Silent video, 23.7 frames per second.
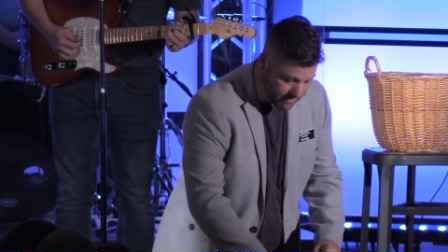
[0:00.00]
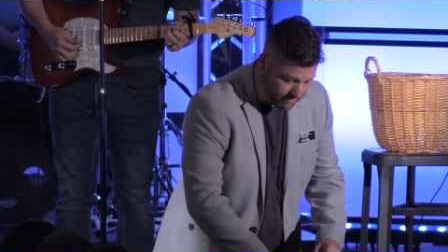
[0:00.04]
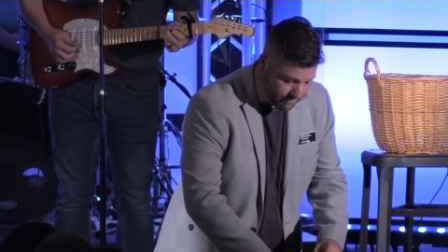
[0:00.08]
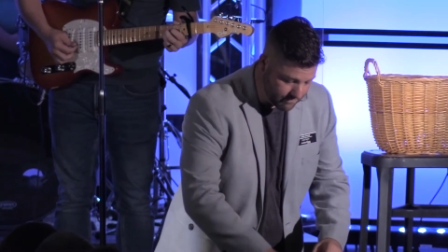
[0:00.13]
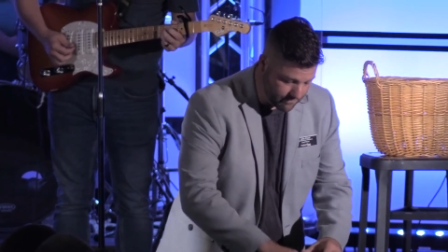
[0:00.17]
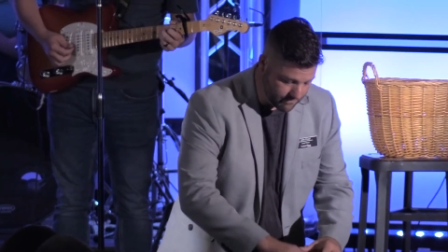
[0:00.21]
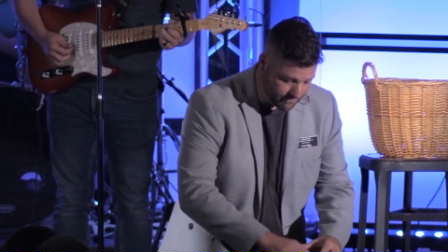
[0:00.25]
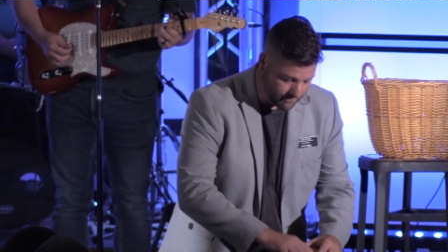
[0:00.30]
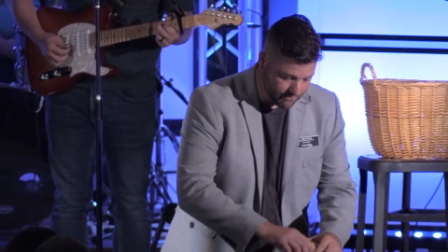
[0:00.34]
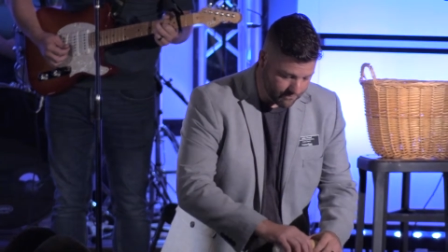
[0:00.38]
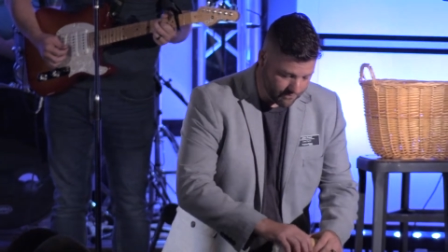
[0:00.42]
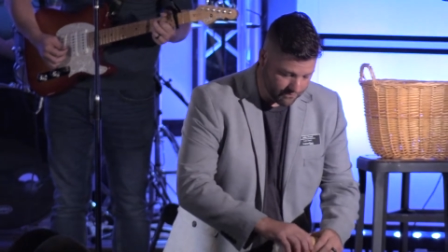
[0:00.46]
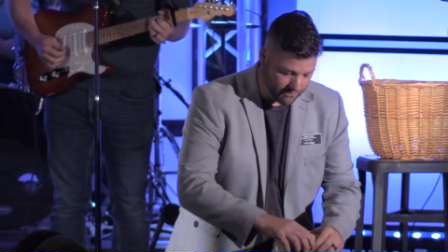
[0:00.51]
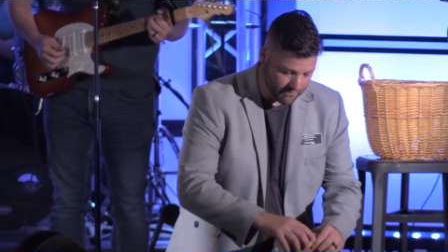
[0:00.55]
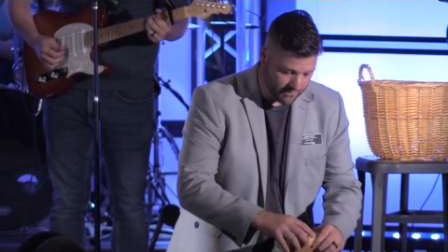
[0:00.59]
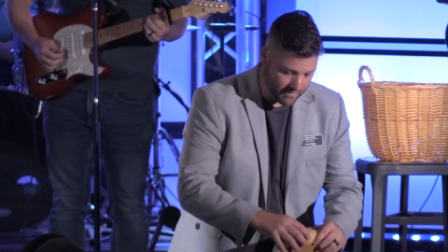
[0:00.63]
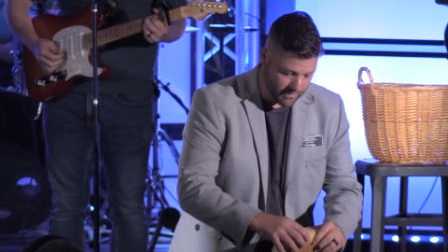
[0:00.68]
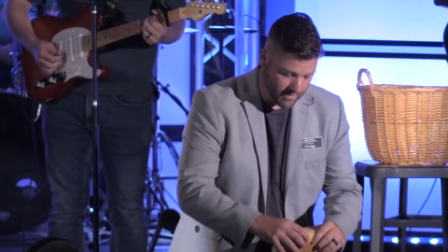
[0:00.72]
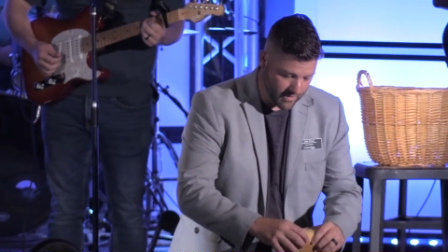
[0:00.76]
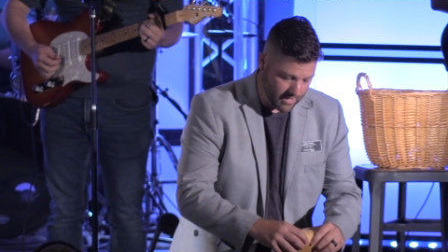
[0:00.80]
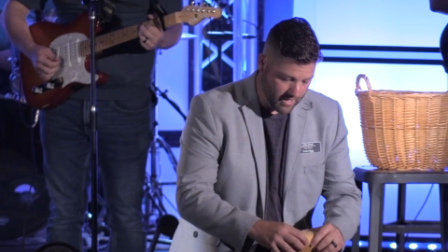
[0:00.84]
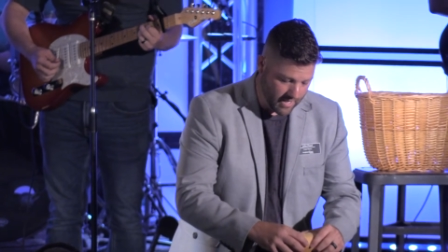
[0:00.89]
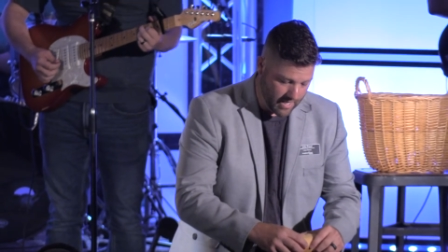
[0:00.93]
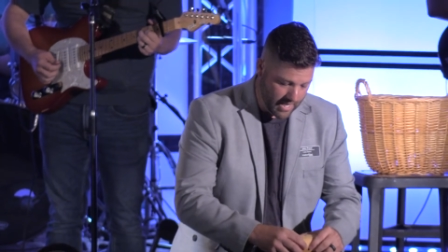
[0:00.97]

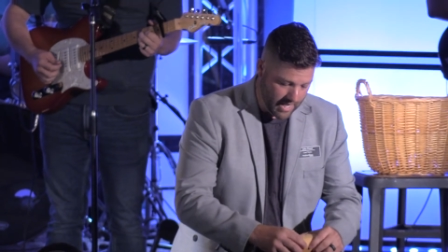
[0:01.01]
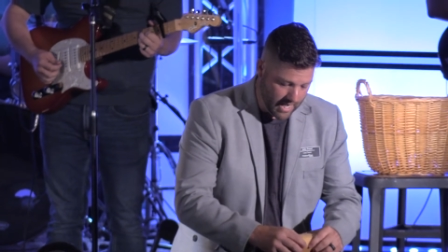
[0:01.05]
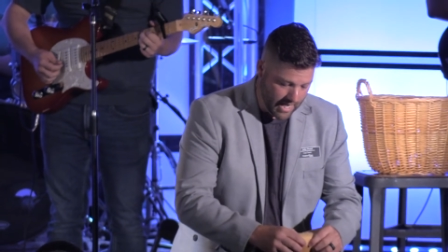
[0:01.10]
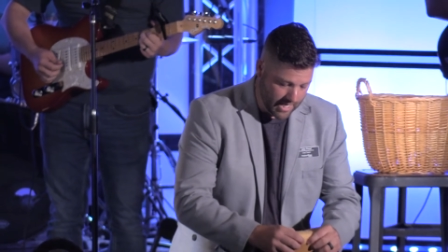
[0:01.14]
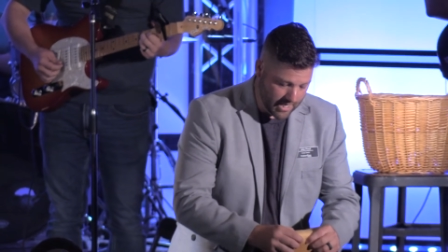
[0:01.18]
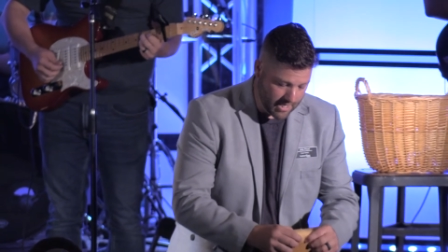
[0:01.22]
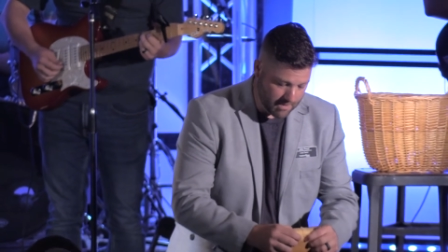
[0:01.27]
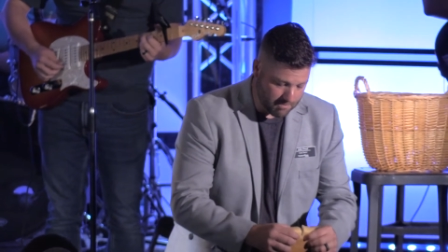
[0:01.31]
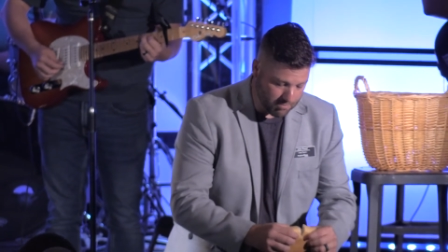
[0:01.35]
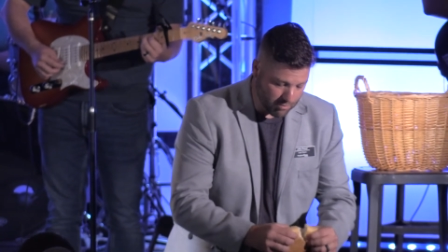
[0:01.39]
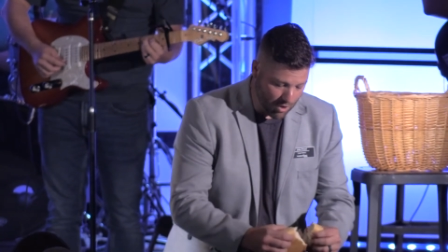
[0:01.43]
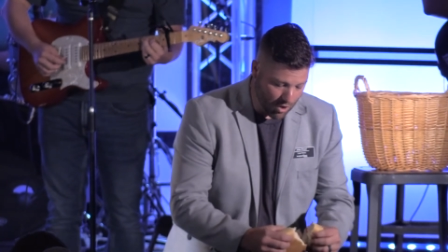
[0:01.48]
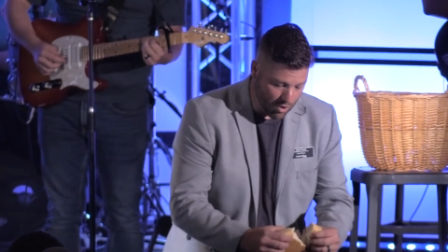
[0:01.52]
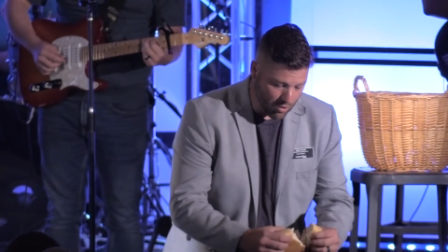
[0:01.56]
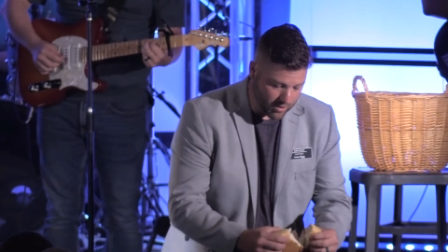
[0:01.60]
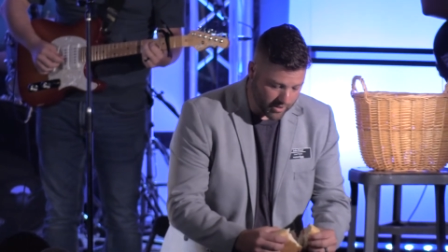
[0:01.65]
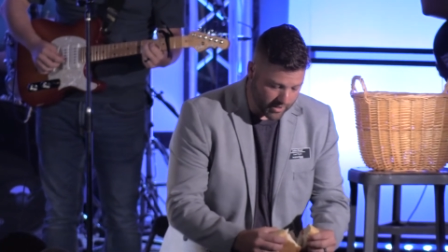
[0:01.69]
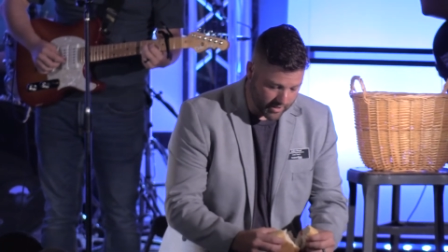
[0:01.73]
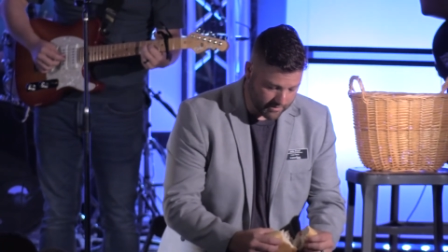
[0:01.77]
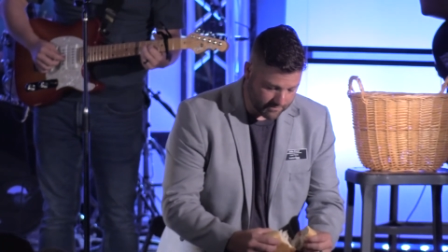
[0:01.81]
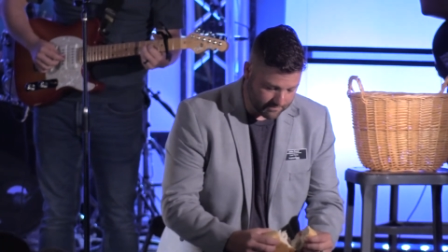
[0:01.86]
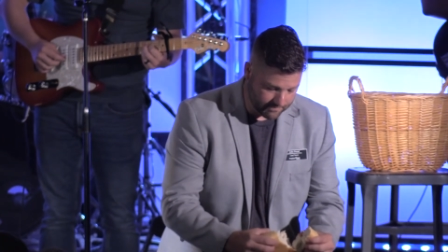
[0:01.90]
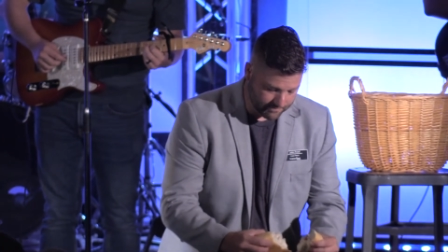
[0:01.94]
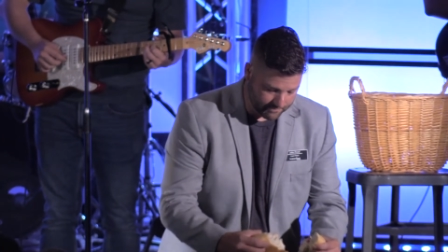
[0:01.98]
and he broke
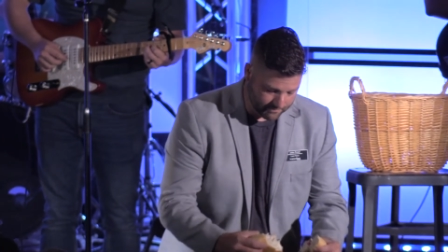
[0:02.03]
it.